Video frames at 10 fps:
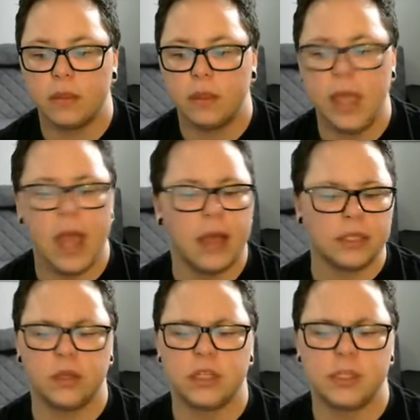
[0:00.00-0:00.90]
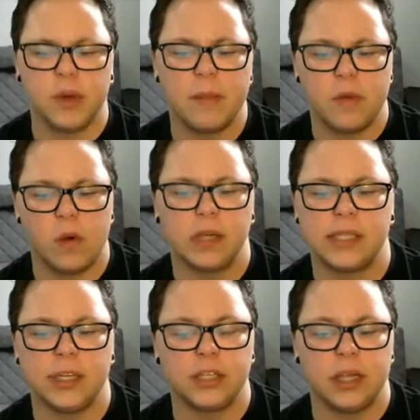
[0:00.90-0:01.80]
Yeah, and so the Supreme Court
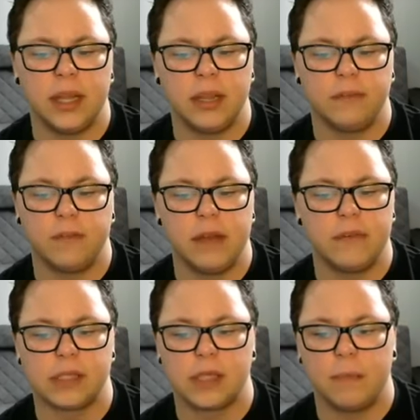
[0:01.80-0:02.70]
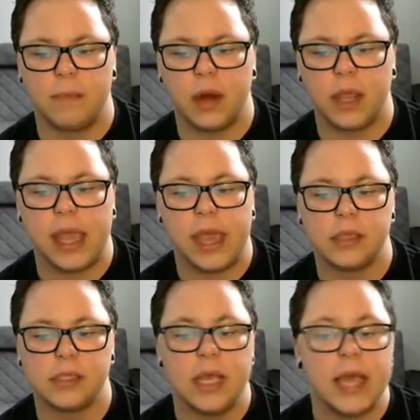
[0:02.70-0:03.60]
decision in the Vreen versus Alberta
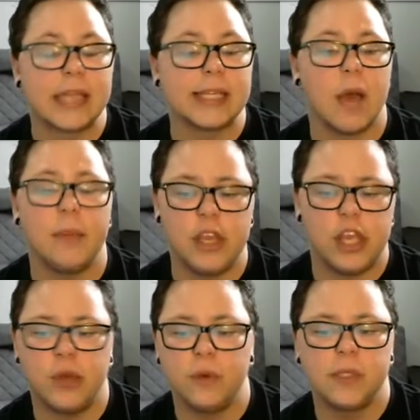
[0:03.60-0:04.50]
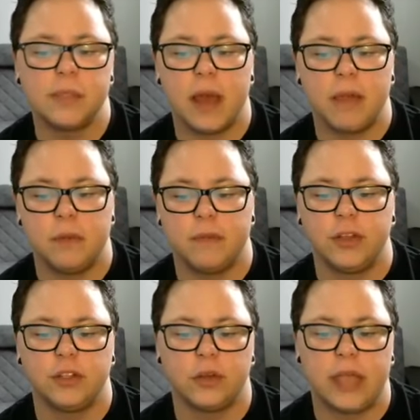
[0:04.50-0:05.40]
case has now been used by
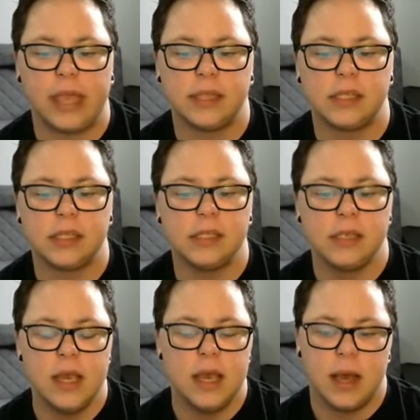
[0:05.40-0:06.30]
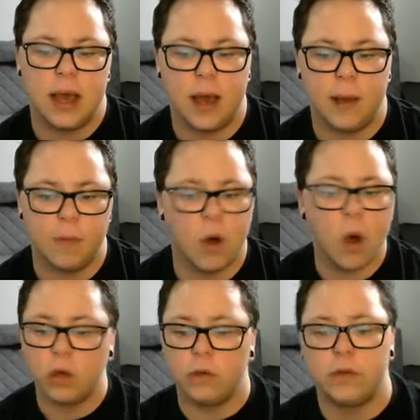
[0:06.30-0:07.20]
provincial cases
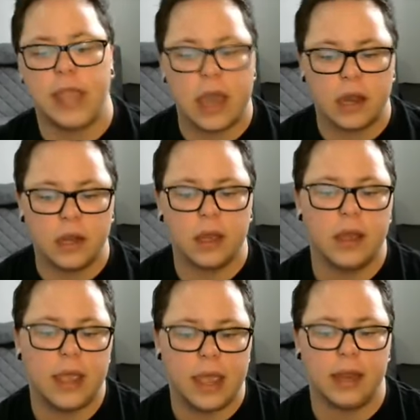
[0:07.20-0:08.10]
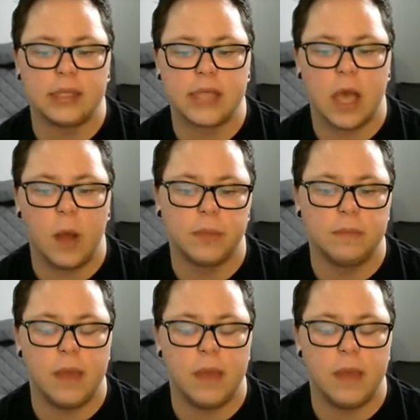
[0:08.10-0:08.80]
all over Canada and has helped